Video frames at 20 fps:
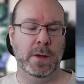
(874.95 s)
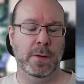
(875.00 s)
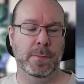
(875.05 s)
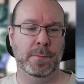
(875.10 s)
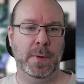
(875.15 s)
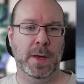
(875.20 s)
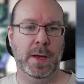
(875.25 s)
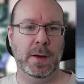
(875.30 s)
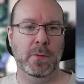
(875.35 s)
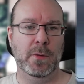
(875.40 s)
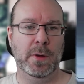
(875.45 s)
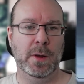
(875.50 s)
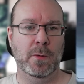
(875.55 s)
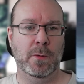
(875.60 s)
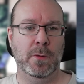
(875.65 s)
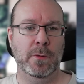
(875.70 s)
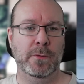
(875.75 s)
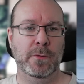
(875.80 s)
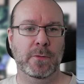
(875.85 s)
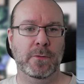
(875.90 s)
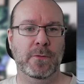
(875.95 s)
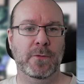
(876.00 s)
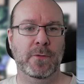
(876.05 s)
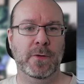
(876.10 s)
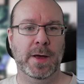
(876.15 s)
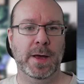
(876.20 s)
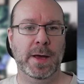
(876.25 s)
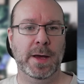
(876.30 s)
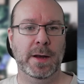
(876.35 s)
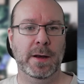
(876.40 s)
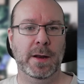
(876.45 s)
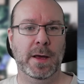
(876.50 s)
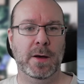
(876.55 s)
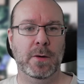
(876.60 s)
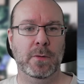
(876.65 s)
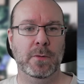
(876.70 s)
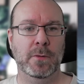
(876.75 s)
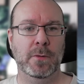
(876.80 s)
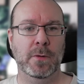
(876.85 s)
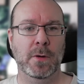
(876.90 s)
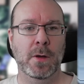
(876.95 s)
And you can also find out